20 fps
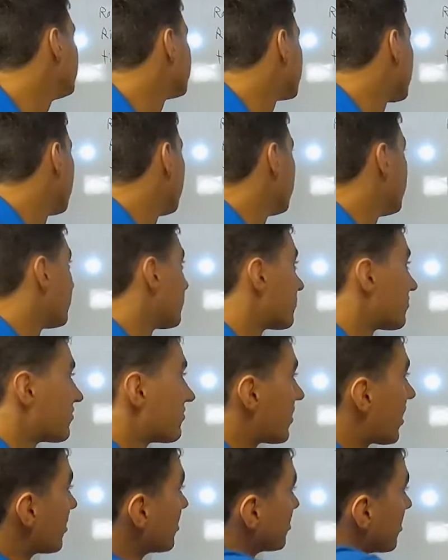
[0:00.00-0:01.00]
So
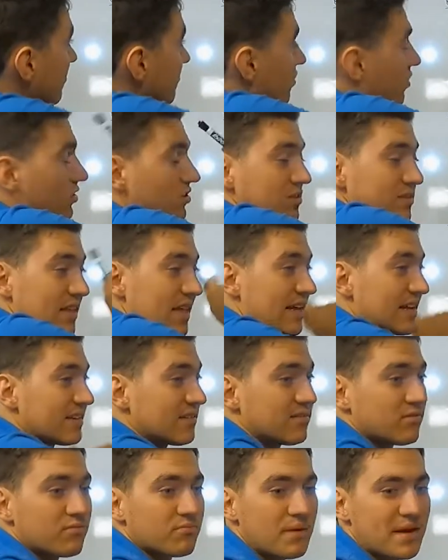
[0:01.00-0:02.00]
very straightforward thing.
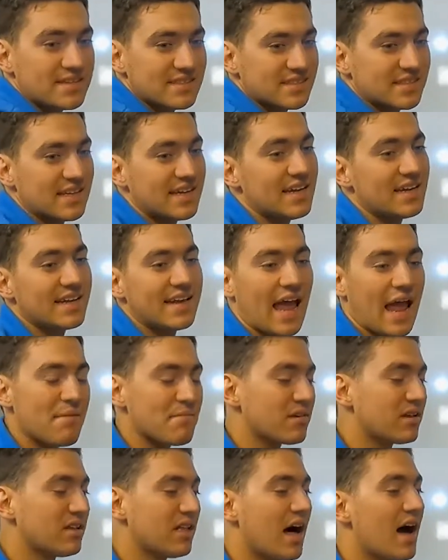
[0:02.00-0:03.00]
Amazing kit. Came
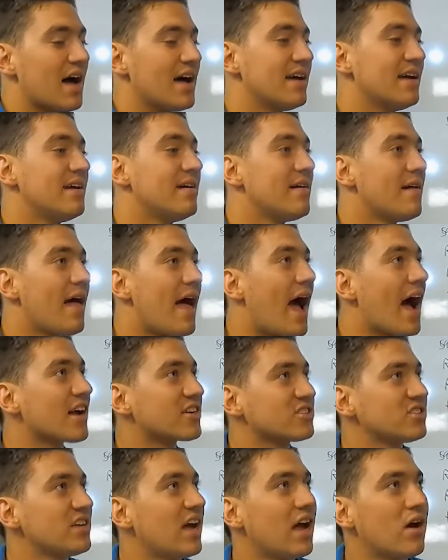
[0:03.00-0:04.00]
with a lot.
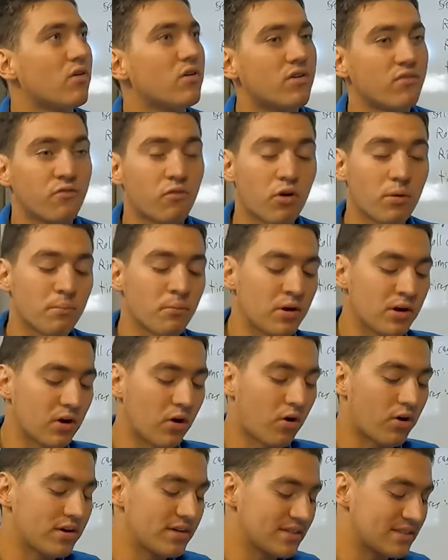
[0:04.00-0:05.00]
Actually, I ordered a 4-point
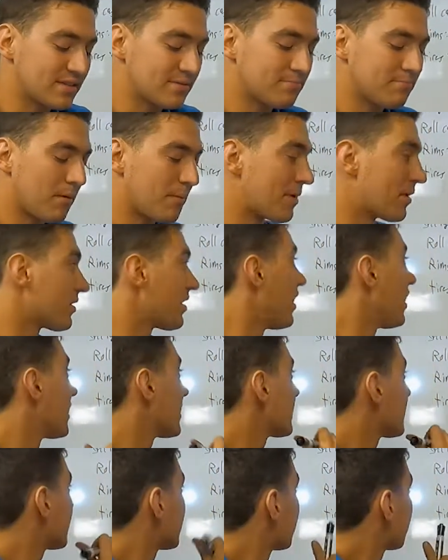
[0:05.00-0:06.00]
harness.
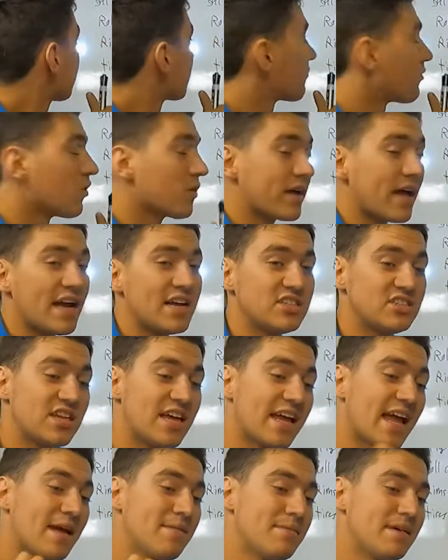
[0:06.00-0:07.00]
Roll cage.
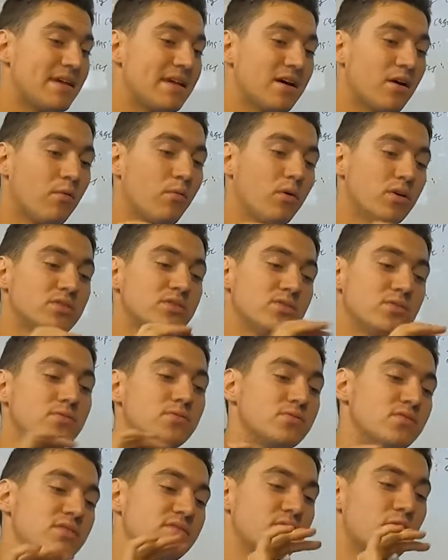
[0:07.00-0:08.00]
They gave me a 1,
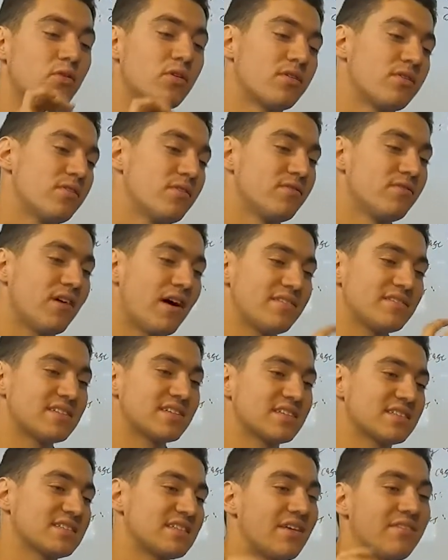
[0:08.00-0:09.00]
2, 3, 4, 5,
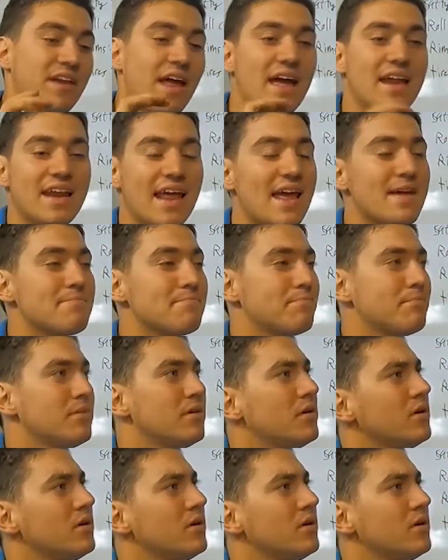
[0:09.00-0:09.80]
6, 7, and 8.